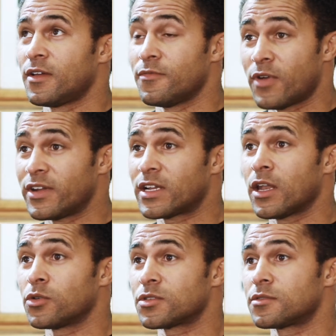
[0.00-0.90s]
very
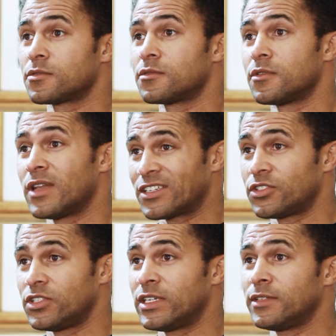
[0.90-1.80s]
close
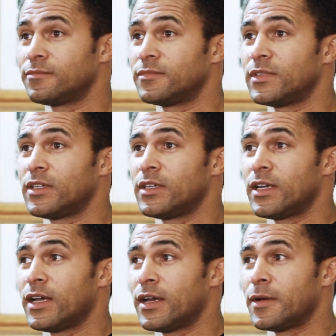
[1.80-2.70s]
last year,
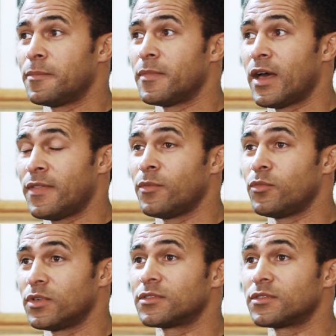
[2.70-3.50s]
and then were